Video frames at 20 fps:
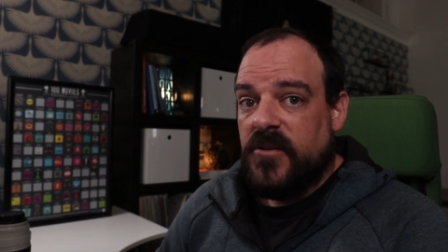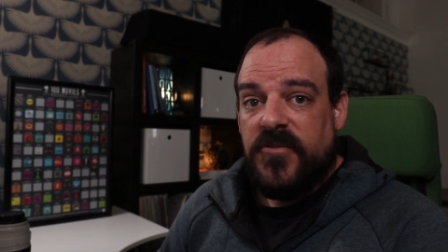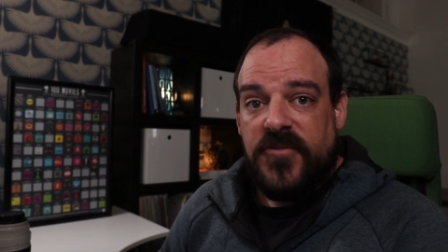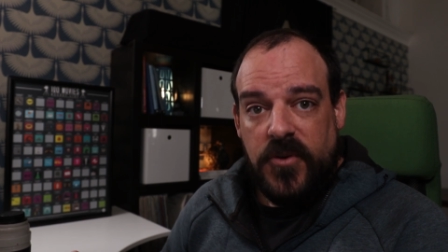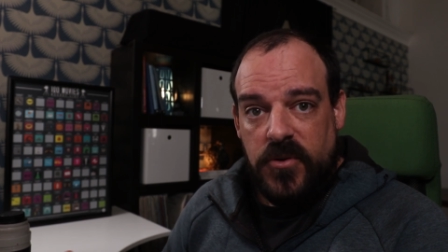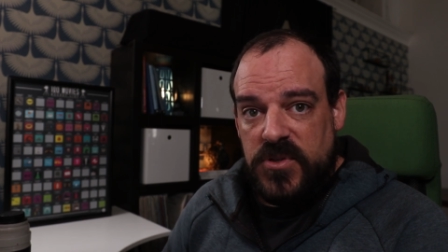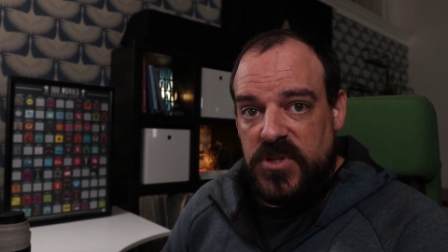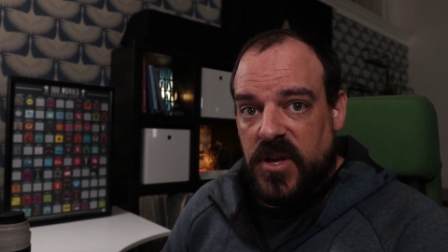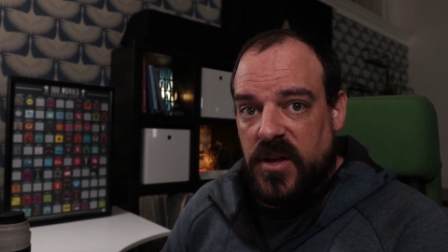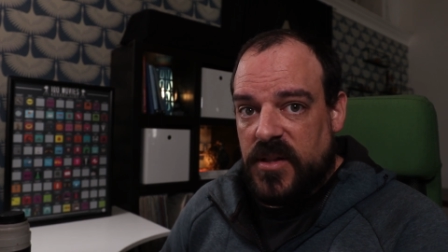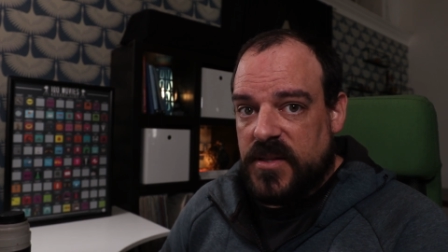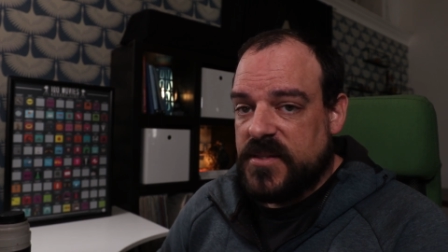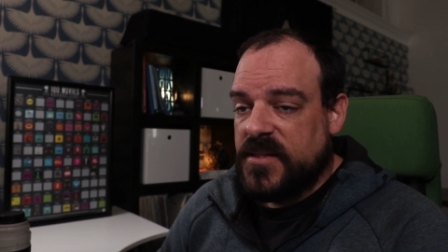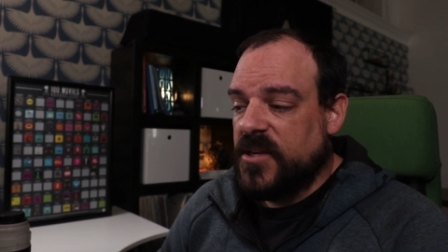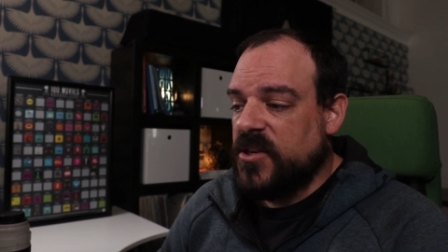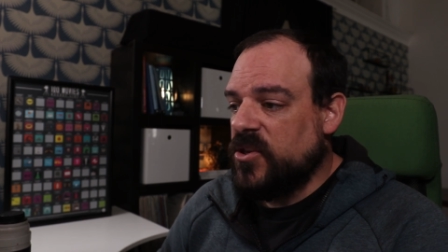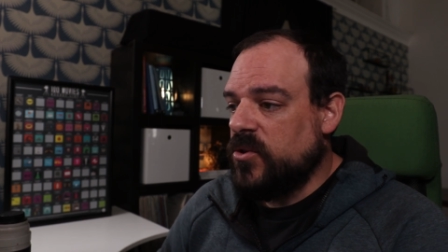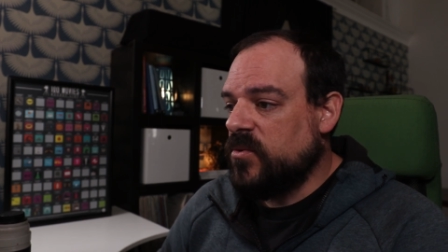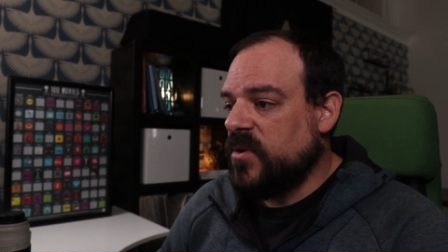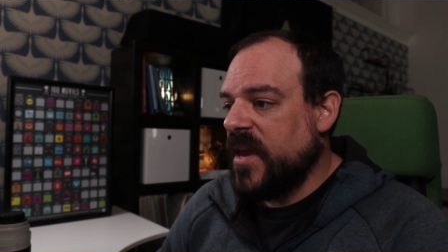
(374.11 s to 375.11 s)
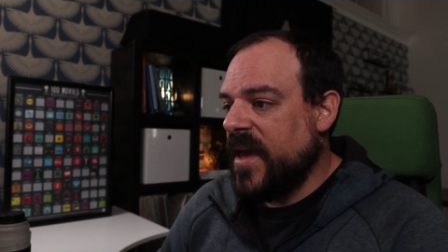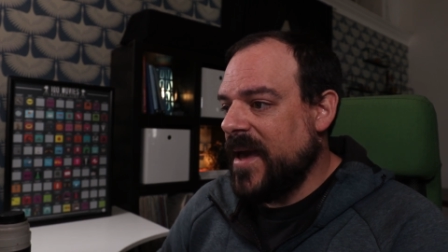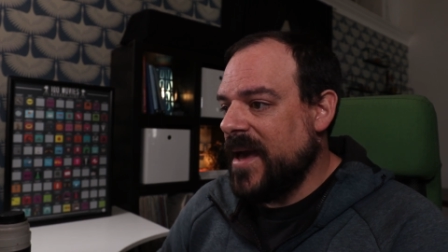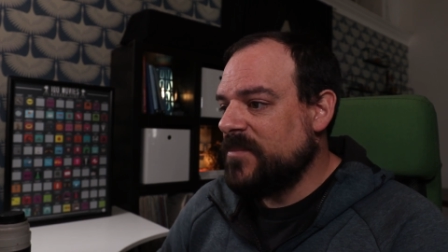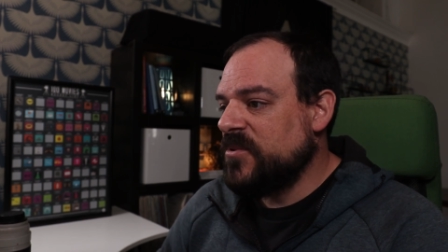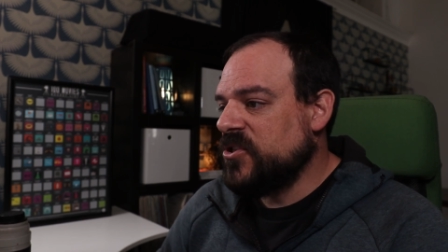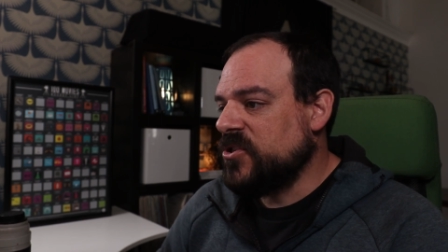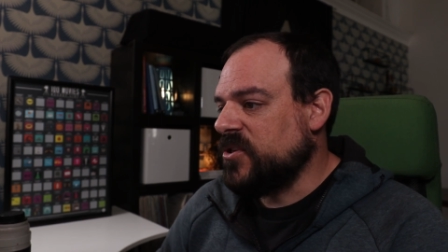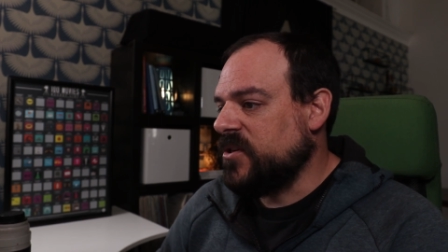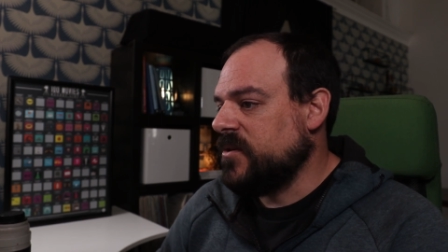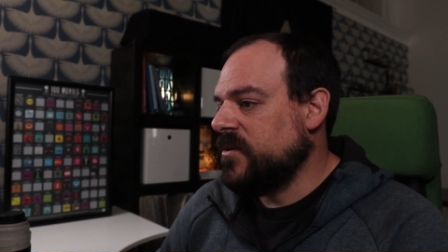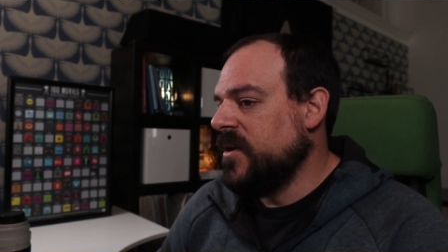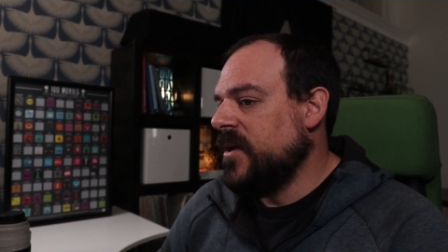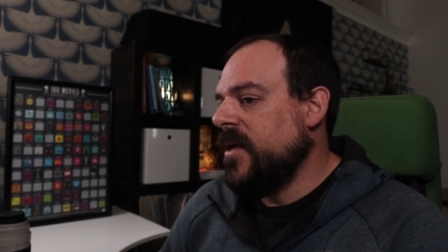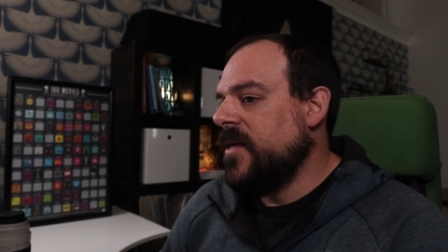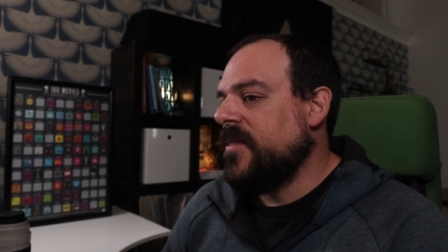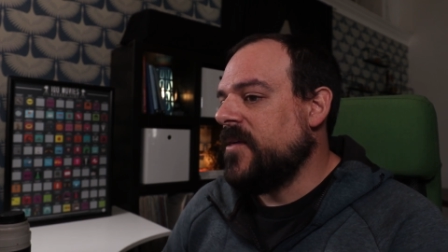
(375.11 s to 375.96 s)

or photons that you capture,